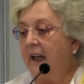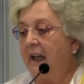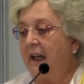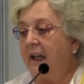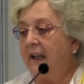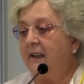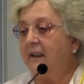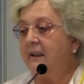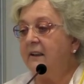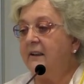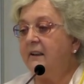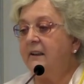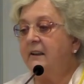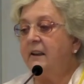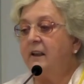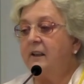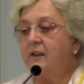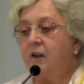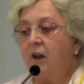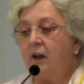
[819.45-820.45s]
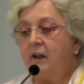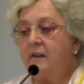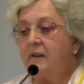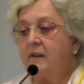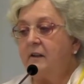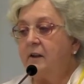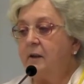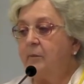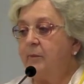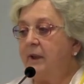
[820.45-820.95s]
And it talks
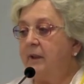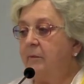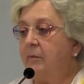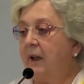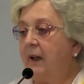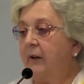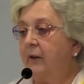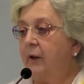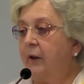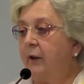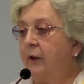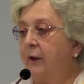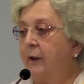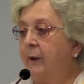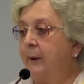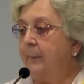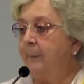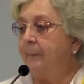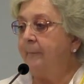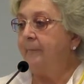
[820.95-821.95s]
a little bit about her.